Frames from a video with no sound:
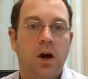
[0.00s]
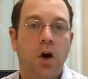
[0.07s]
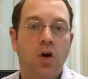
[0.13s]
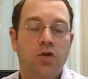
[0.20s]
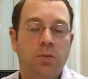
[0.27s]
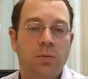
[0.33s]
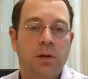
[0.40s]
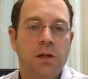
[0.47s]

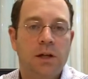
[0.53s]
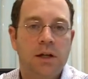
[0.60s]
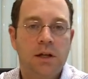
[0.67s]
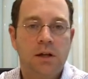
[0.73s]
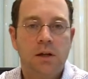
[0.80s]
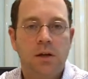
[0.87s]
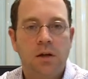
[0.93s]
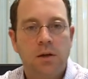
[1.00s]

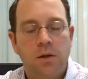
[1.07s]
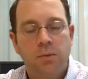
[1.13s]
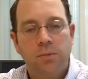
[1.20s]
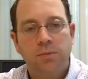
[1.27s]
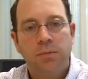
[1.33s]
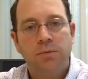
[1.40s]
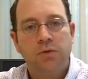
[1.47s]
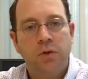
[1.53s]
ultimately
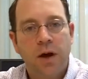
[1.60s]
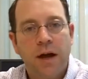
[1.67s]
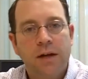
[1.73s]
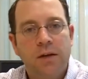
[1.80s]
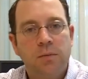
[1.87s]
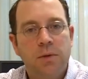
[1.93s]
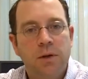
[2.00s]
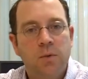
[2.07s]
trying
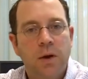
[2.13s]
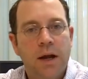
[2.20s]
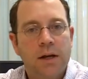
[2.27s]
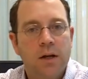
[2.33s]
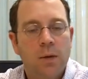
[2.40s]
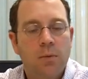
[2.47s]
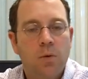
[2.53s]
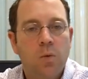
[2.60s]
to be
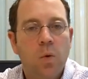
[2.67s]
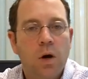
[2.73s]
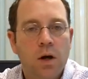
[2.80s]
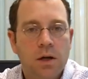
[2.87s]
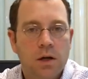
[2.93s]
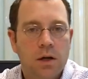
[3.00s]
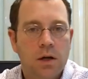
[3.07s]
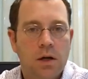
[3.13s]
ranked number
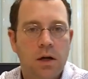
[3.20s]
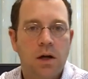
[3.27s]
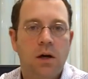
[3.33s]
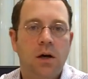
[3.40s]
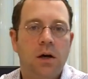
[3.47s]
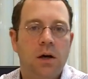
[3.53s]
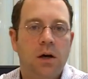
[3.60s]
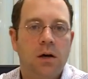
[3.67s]
one
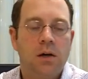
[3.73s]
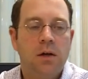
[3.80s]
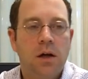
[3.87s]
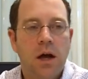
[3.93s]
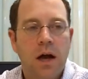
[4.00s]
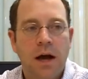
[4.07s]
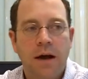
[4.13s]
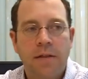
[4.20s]

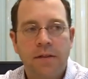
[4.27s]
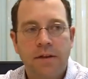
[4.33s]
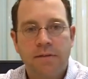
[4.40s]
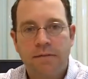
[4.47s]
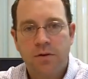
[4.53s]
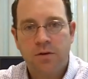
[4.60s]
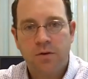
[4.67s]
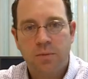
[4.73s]
on the
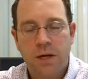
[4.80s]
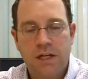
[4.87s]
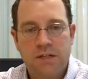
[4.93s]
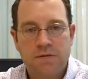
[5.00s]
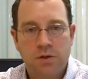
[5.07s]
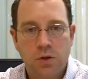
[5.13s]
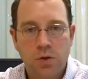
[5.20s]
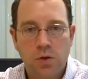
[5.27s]
first page
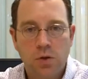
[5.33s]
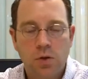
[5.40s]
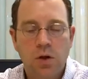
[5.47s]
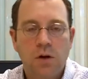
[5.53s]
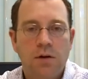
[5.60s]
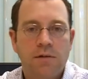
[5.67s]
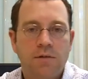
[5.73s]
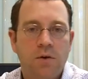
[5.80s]
of Google
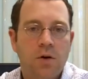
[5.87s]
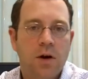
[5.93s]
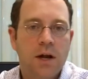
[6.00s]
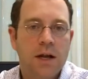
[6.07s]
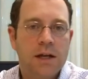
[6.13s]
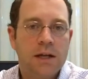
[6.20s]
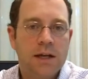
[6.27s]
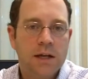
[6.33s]
for
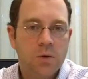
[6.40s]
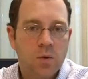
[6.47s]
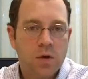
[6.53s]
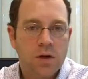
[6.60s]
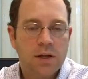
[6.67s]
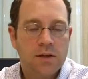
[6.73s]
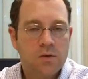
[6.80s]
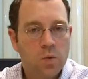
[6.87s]
a
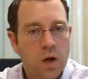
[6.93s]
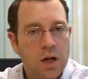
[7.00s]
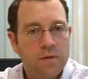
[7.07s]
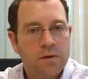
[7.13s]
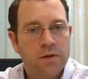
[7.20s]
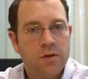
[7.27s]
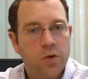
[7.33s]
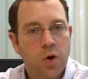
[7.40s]
keyword that's
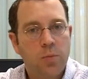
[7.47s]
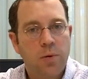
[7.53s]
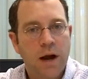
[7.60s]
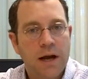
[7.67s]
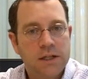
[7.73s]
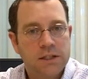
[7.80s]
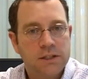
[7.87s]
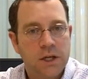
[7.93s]
relevant to your
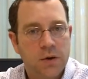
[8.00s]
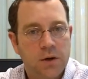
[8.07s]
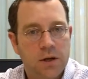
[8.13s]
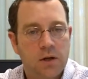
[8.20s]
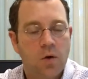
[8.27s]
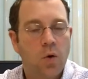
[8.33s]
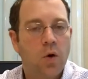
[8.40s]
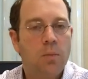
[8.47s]
practice
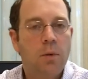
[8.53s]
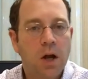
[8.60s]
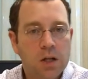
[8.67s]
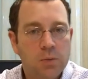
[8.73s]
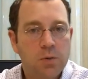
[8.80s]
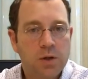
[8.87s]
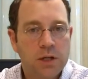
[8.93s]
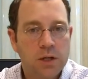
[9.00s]
area, or
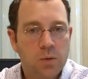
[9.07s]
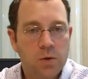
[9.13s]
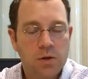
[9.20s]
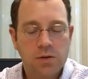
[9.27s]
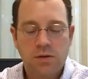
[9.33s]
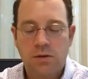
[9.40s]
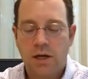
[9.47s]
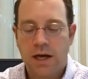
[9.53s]
multiple
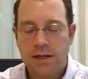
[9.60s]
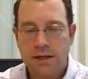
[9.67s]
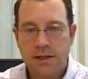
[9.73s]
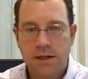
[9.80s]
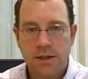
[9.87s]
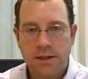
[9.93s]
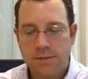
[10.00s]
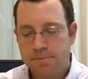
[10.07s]
keywords
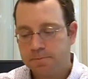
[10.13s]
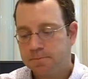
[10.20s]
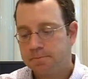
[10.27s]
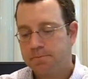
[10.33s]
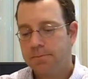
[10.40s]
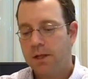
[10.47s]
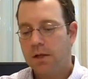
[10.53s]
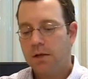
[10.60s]
ideally.
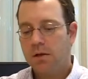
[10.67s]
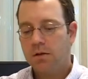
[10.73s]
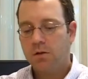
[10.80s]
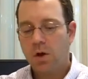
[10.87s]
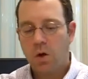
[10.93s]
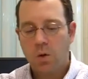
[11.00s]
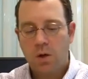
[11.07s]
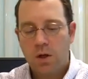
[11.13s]

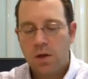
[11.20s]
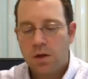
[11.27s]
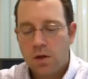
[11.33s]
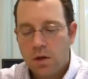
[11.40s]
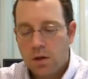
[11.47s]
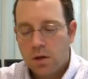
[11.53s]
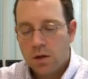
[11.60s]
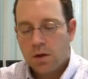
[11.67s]
So
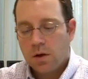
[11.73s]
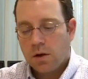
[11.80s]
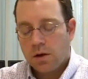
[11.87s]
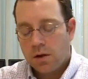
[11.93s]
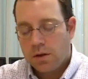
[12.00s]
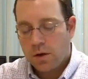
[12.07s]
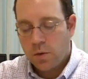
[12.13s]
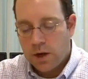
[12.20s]

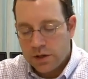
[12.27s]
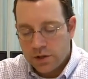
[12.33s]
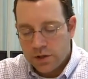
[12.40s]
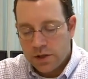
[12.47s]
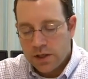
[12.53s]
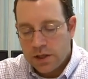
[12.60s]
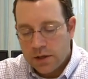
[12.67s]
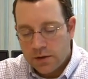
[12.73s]
the
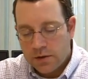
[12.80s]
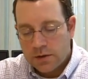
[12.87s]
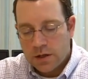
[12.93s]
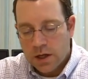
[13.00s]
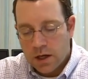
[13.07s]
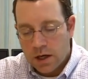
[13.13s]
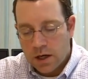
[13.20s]
question is,